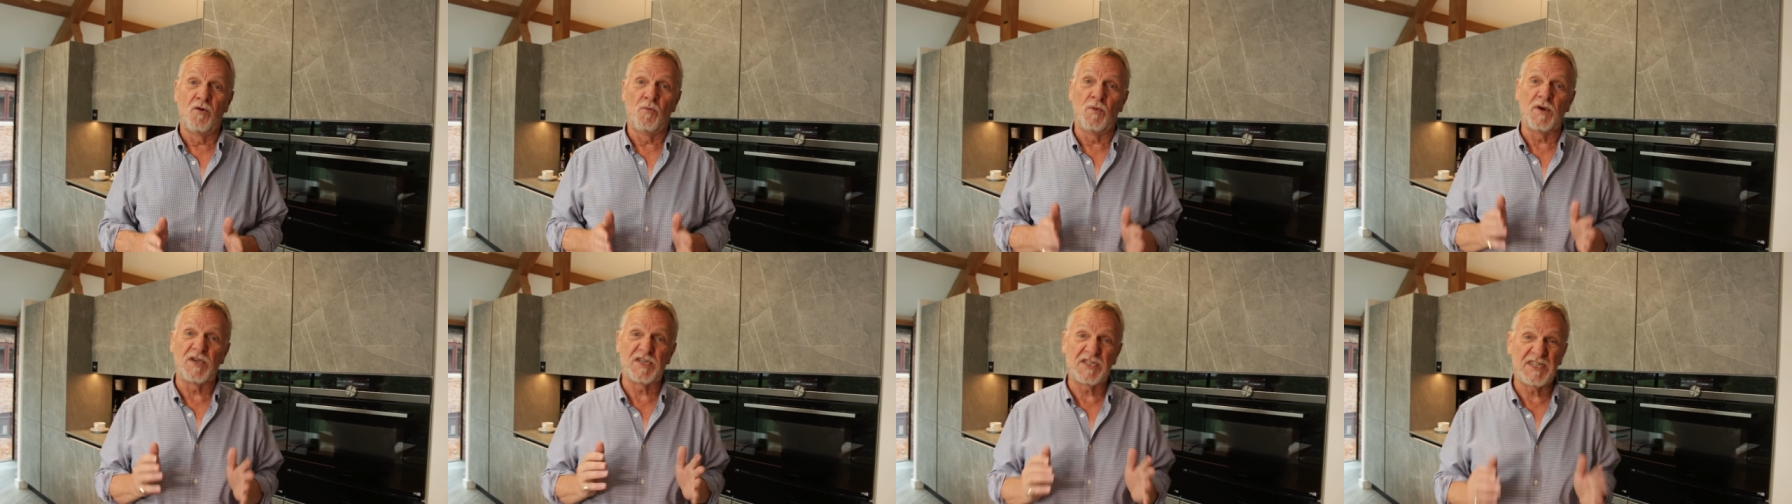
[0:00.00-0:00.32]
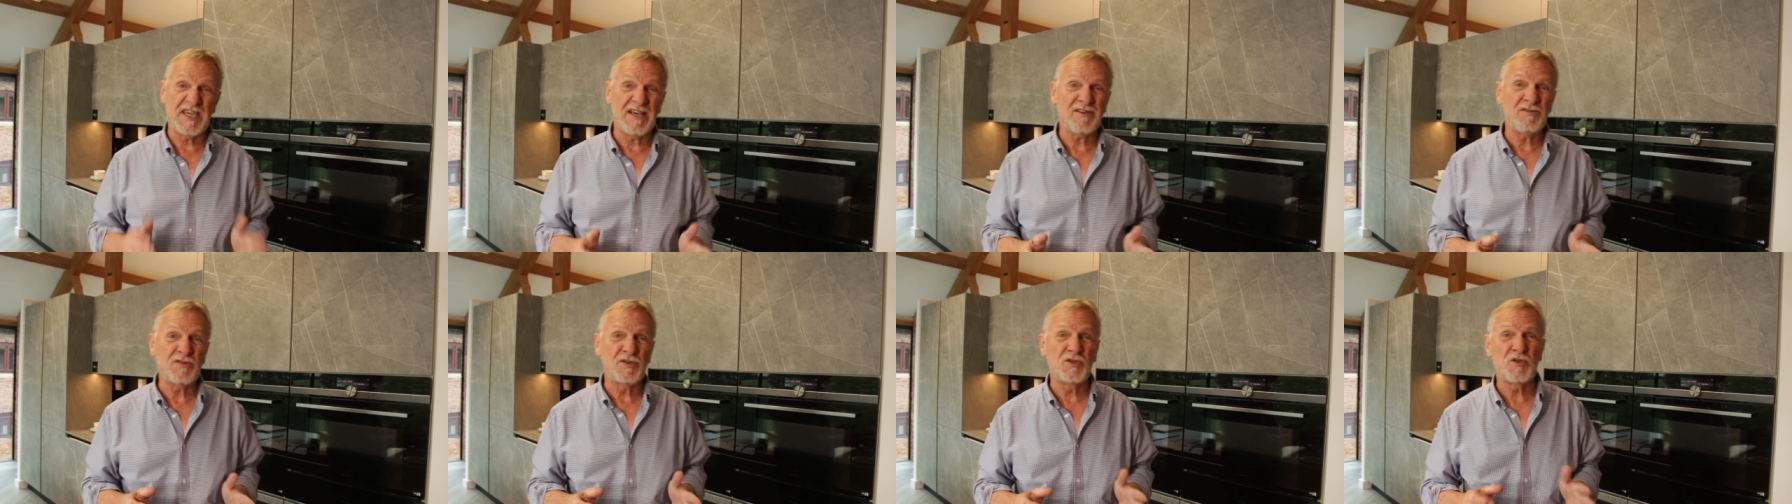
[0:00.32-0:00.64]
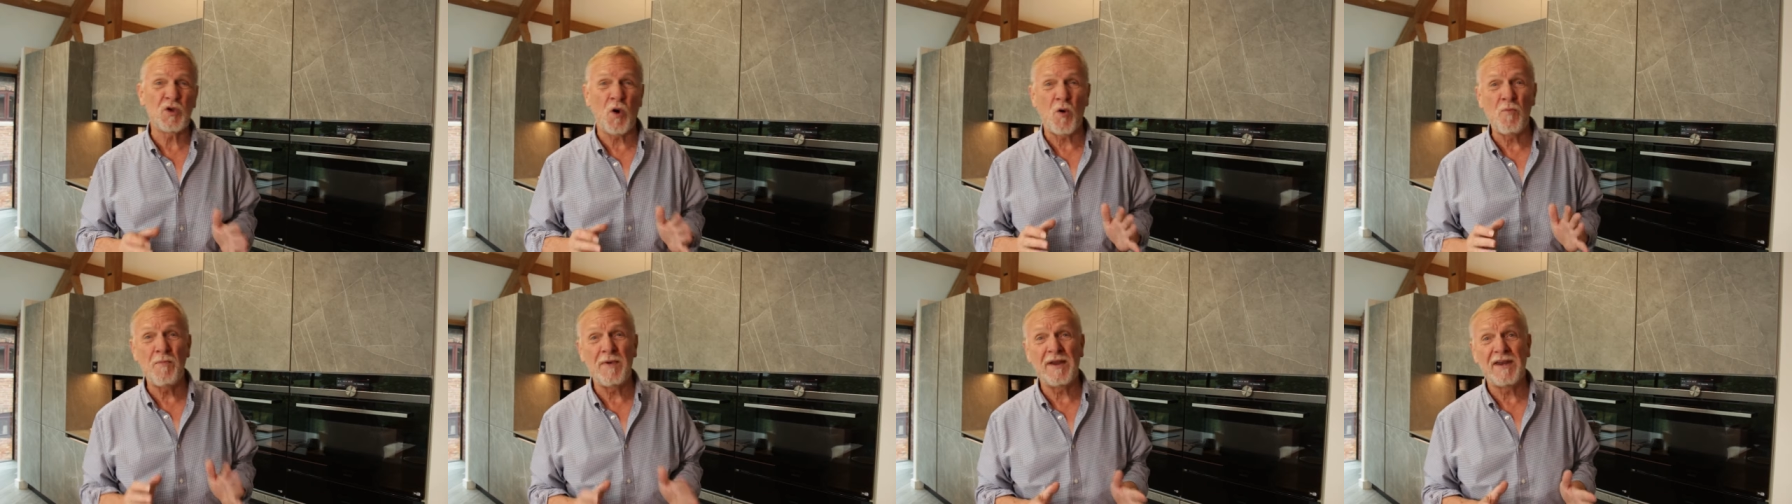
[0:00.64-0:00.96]
We sell
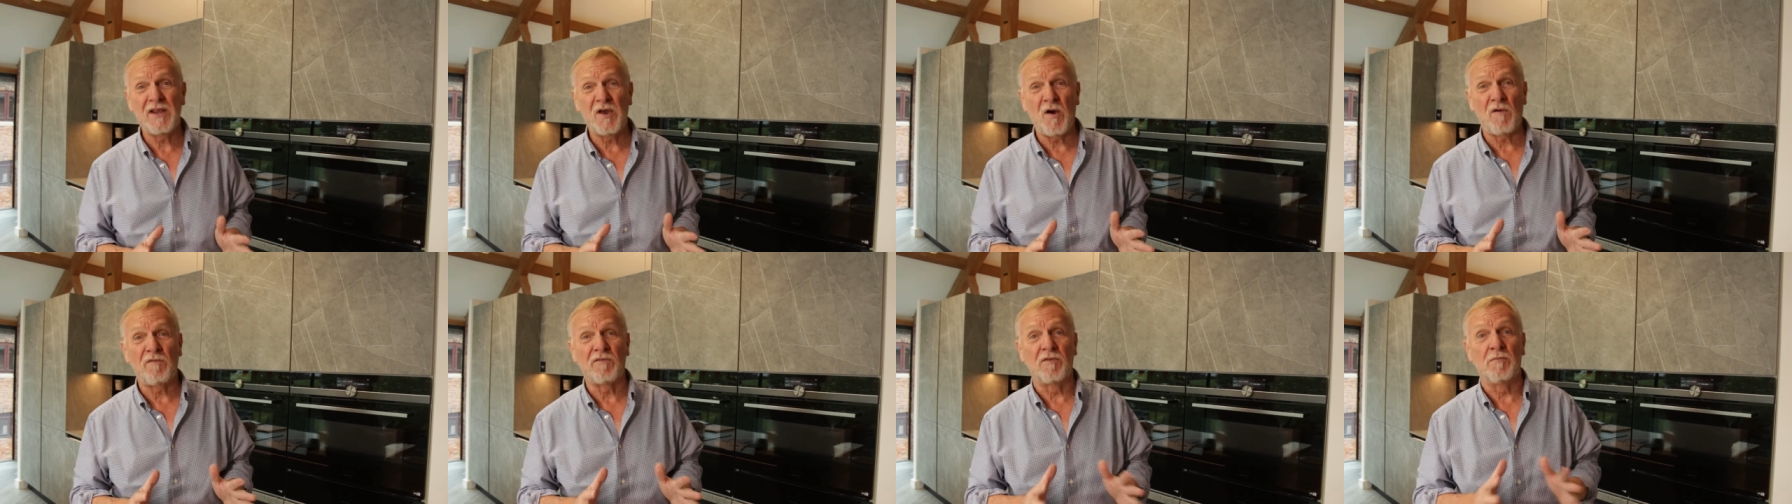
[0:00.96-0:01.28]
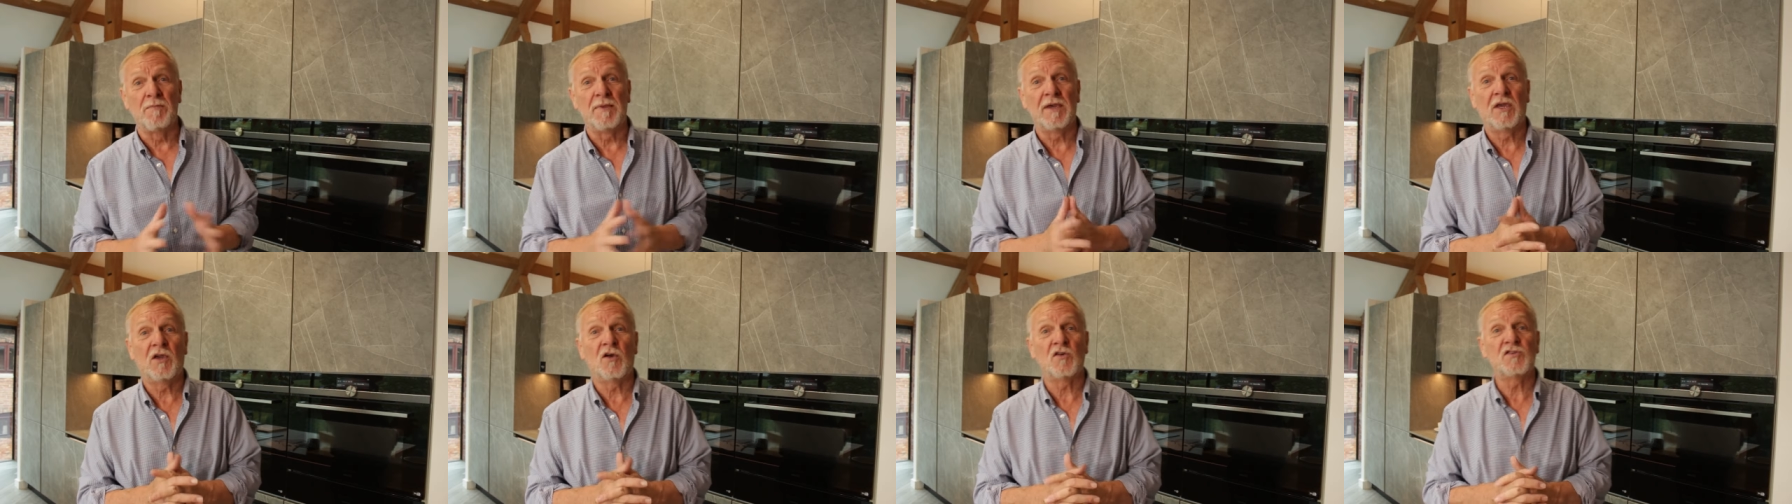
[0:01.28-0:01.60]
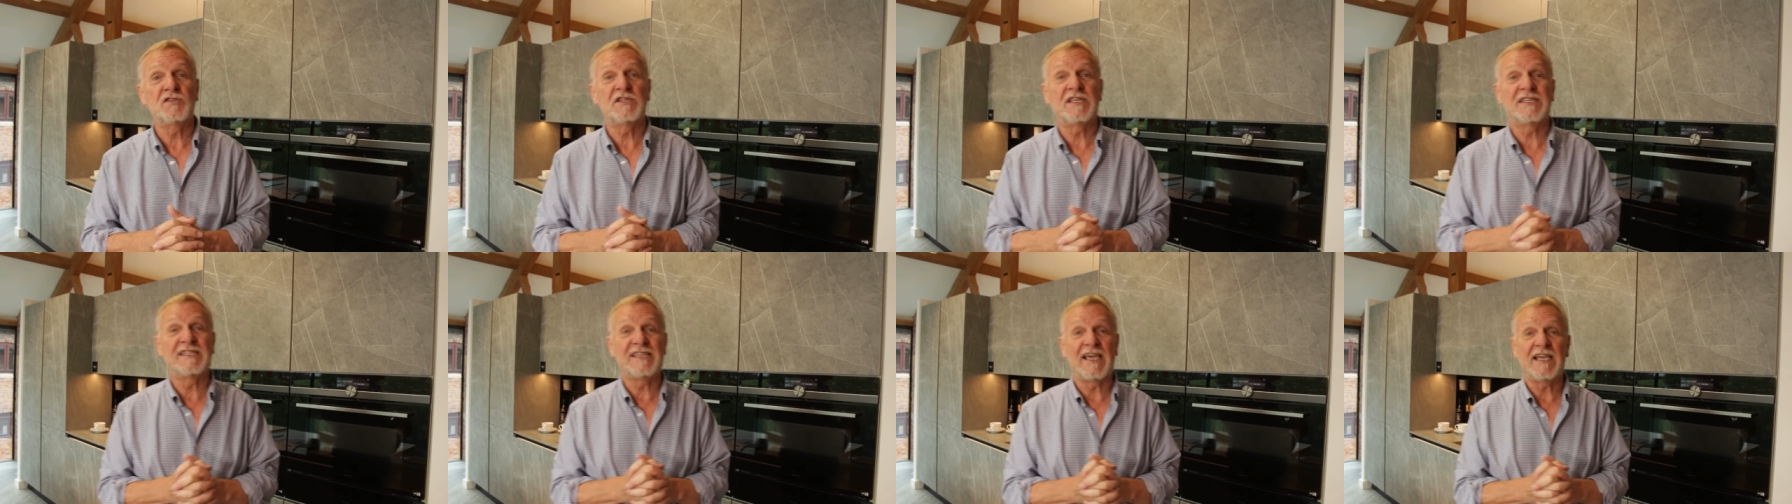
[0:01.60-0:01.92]
so many of them
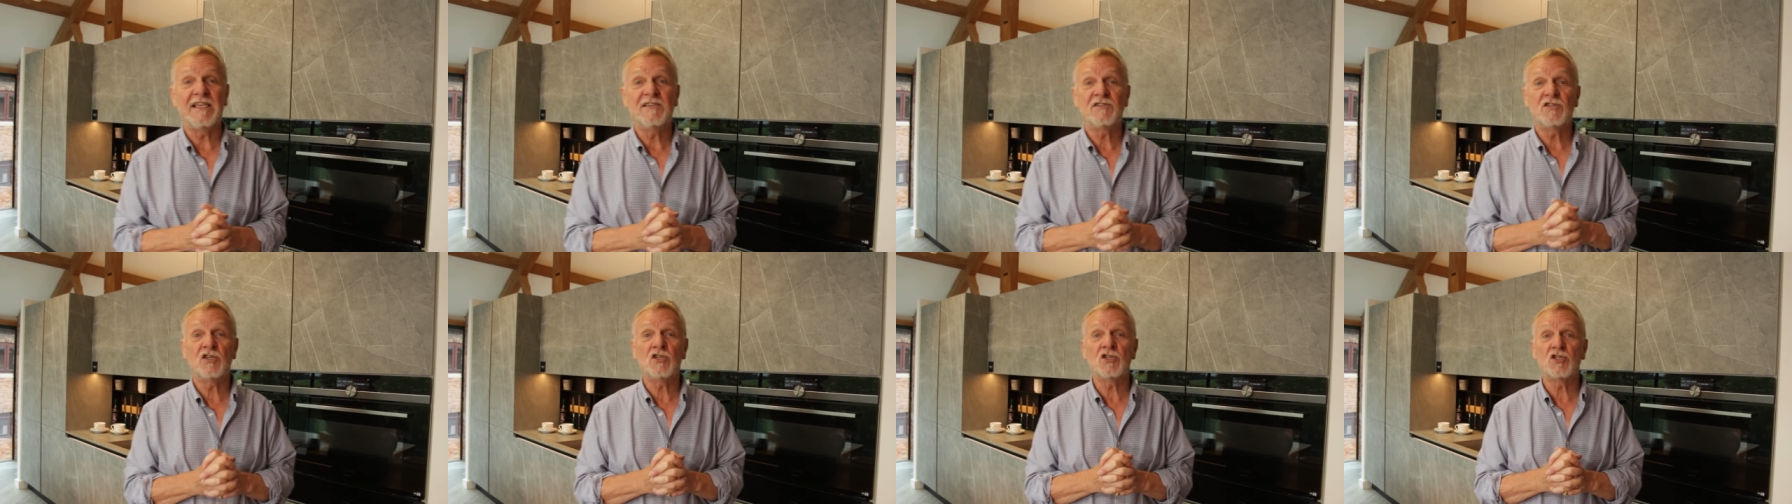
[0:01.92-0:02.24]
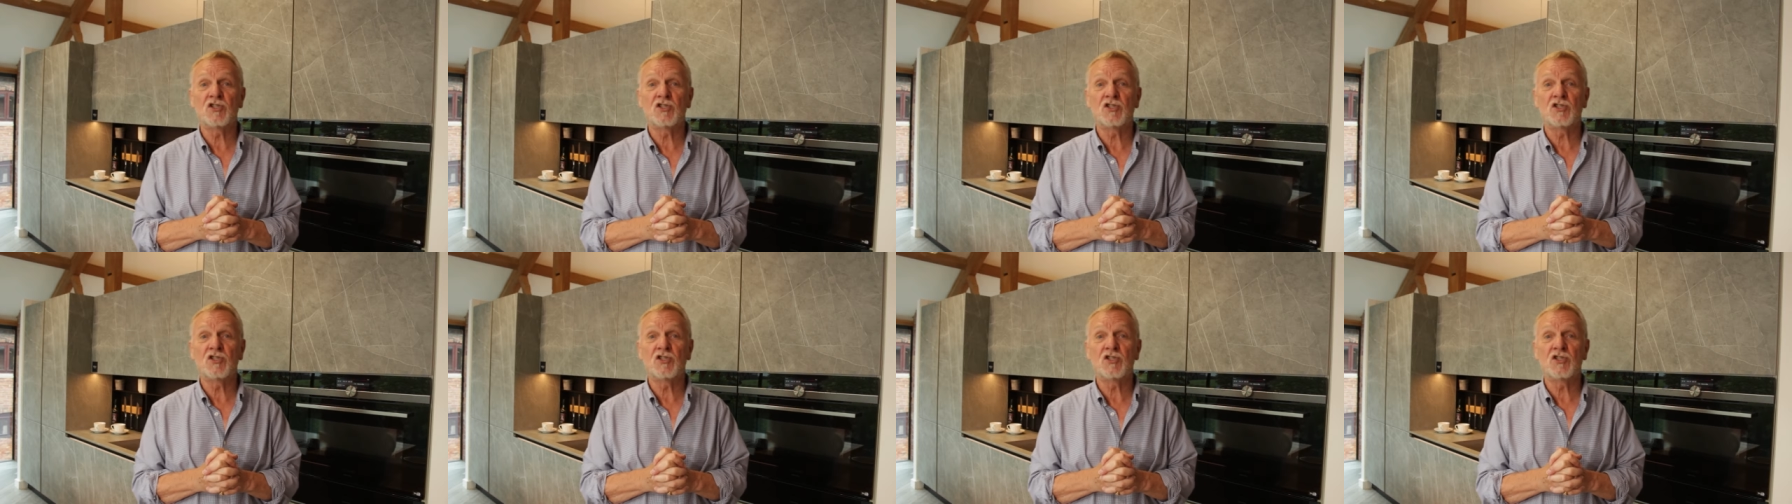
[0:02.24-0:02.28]
because they tend to